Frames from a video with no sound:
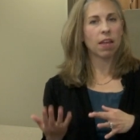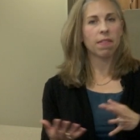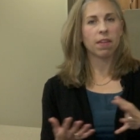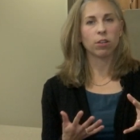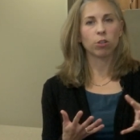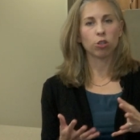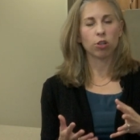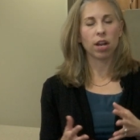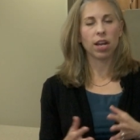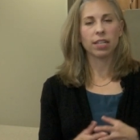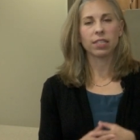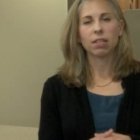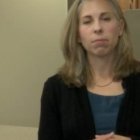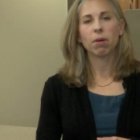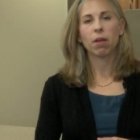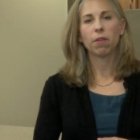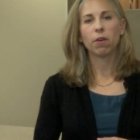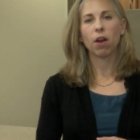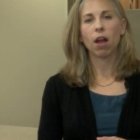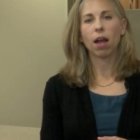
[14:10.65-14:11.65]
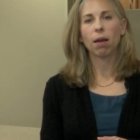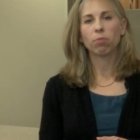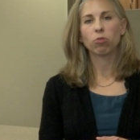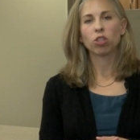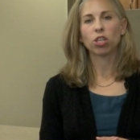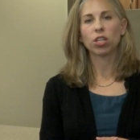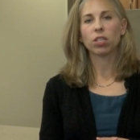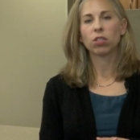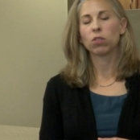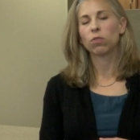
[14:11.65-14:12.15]
and then try some other
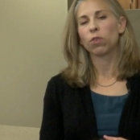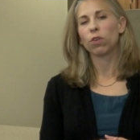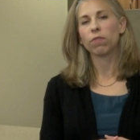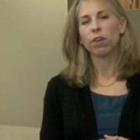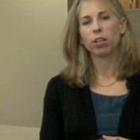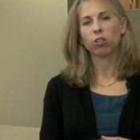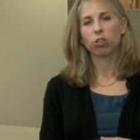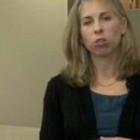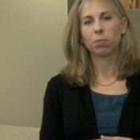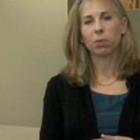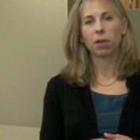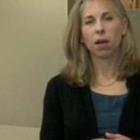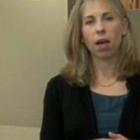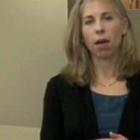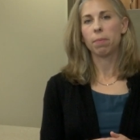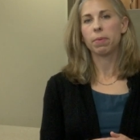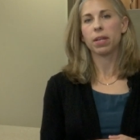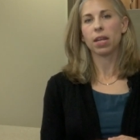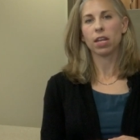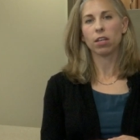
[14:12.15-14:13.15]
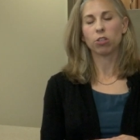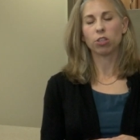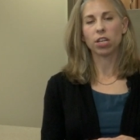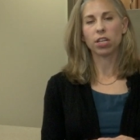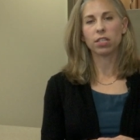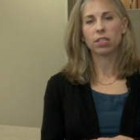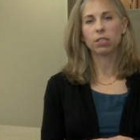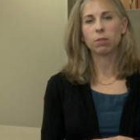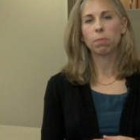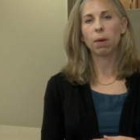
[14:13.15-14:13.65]
options for vegetable
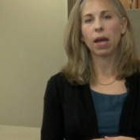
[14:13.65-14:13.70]
combinations.